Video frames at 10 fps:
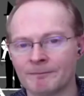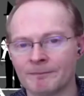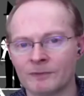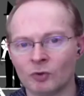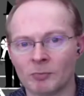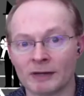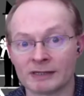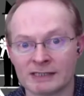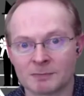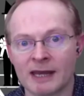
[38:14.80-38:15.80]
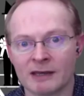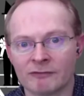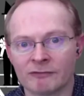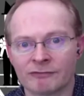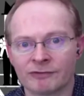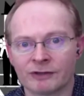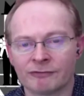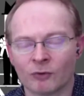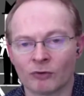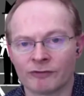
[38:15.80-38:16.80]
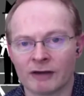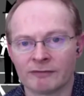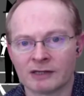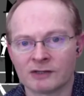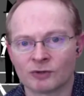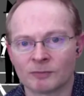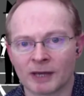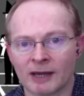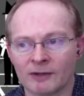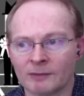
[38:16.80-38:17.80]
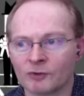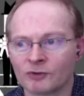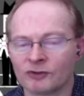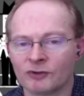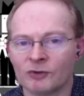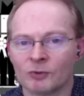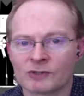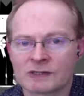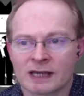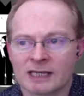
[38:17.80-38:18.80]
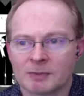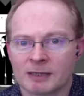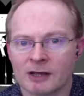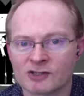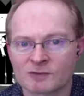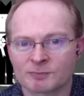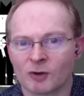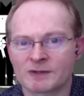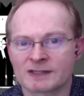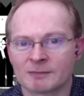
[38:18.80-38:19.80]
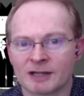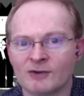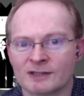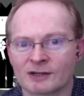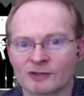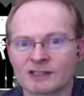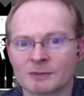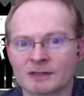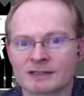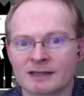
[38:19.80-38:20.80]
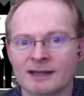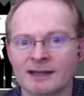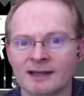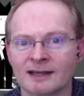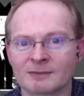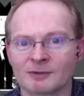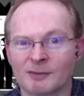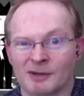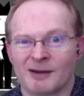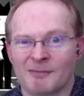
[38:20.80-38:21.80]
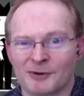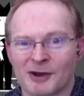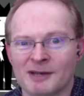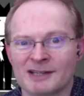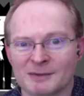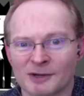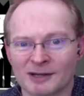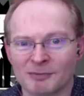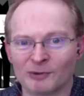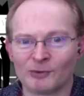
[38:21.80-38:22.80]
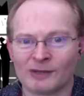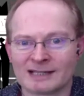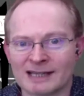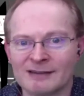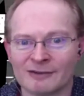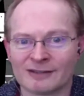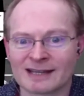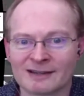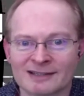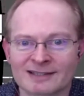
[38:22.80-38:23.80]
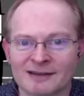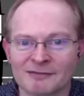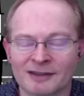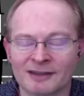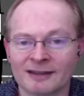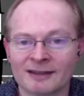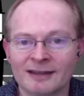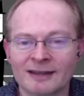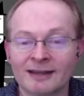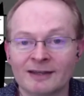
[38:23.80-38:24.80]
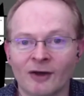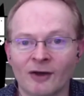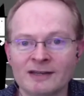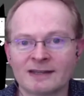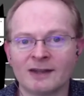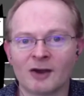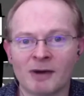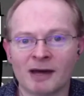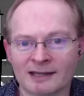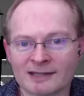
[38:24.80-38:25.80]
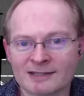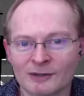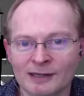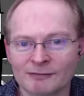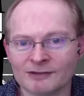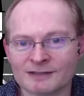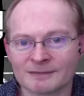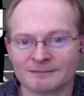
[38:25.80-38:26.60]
your money spent for the 4 or 5 years you're in power, then what do you do? What do you say to people? I just promised them loads at Christmas. I said, when I become Prime Minister, we're going to pull all these levers. Now I discovered that not only is there no money, there's no levers.